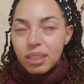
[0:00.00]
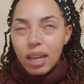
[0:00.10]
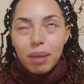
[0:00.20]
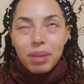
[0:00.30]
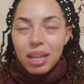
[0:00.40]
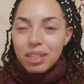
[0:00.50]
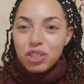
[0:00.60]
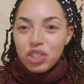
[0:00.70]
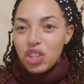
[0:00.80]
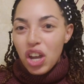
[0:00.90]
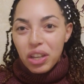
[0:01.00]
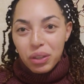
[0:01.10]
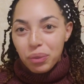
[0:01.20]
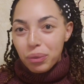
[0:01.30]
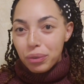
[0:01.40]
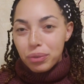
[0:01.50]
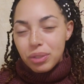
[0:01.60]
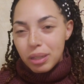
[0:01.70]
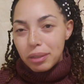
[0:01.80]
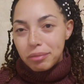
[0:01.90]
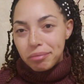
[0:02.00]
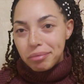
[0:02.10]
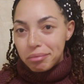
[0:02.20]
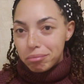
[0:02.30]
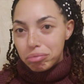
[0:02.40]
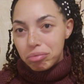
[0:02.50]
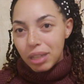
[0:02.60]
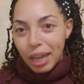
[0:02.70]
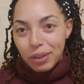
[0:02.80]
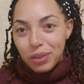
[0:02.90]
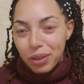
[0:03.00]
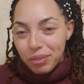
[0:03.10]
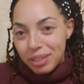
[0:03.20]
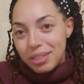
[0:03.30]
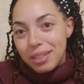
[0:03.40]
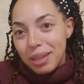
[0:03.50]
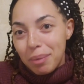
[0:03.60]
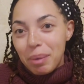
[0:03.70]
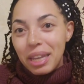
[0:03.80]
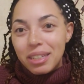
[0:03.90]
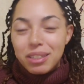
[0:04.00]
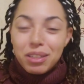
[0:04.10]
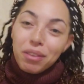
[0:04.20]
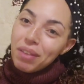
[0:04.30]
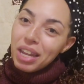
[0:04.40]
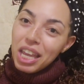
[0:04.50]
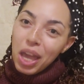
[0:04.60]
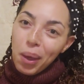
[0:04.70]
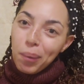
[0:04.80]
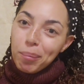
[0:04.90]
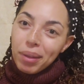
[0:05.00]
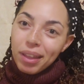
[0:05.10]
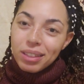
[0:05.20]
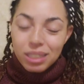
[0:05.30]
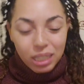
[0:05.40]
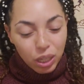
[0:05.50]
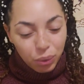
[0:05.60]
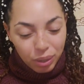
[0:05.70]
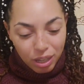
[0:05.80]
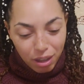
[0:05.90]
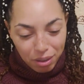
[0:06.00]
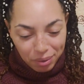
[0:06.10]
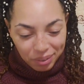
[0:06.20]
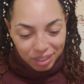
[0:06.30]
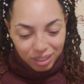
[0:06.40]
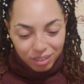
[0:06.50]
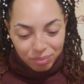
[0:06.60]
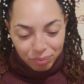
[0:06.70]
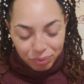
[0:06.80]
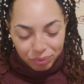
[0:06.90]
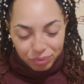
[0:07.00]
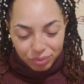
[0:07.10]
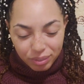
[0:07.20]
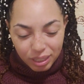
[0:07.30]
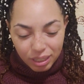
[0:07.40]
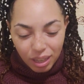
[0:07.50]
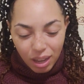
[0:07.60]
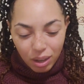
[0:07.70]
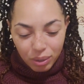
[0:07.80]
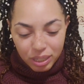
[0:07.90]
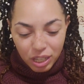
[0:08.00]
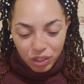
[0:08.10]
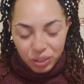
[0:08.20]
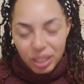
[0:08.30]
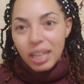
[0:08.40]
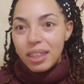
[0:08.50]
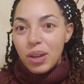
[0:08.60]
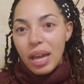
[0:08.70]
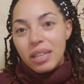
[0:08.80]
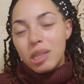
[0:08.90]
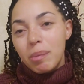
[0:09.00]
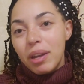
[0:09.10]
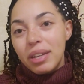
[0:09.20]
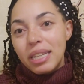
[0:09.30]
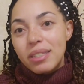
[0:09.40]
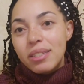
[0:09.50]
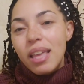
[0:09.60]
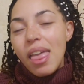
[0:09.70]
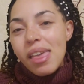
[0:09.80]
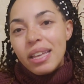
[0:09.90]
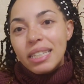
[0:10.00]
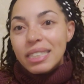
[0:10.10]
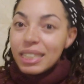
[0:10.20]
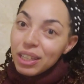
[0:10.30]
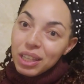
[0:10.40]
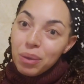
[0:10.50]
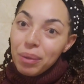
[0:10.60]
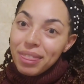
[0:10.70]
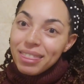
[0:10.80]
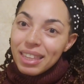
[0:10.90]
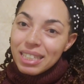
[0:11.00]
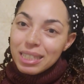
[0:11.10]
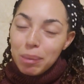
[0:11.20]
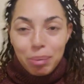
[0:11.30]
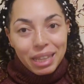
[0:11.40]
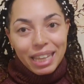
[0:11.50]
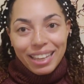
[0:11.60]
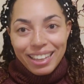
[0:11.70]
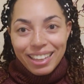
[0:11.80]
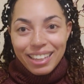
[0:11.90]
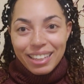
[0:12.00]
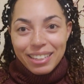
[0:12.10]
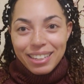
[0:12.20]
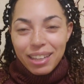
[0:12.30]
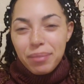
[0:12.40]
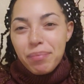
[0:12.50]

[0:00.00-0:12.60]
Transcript: I'm kind of just talking through, so I don't know if this is gonna make it into the video, but here we go. Oh, another thing they'll ask about is dealing with discipline.